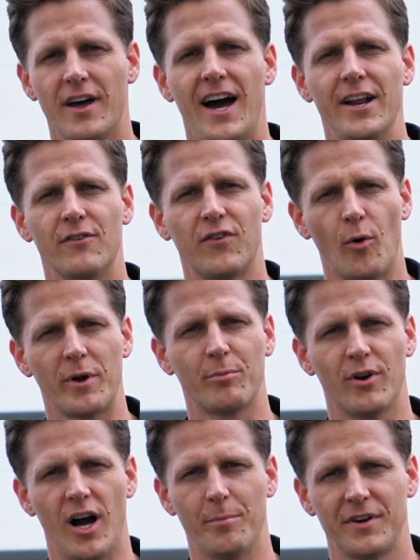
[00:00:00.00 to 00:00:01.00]
hydrophobic
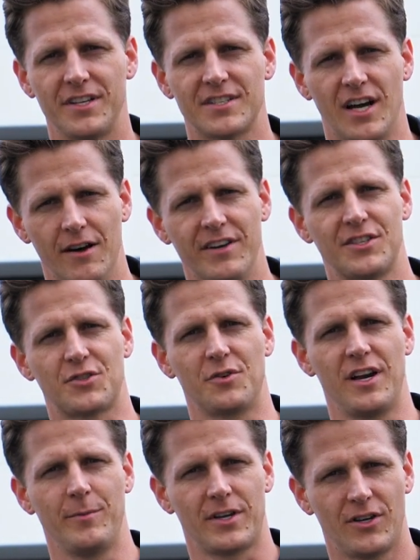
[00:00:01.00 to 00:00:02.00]
properties of a
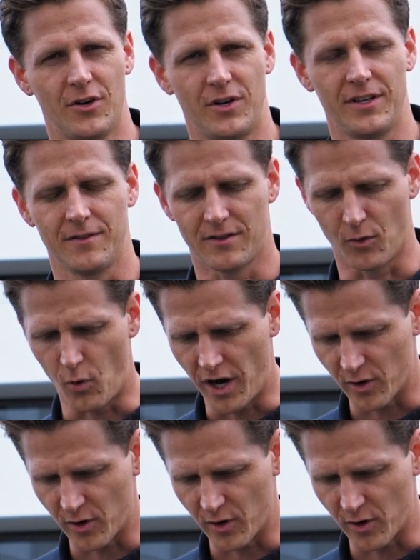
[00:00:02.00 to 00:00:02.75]
ceramic coating, the water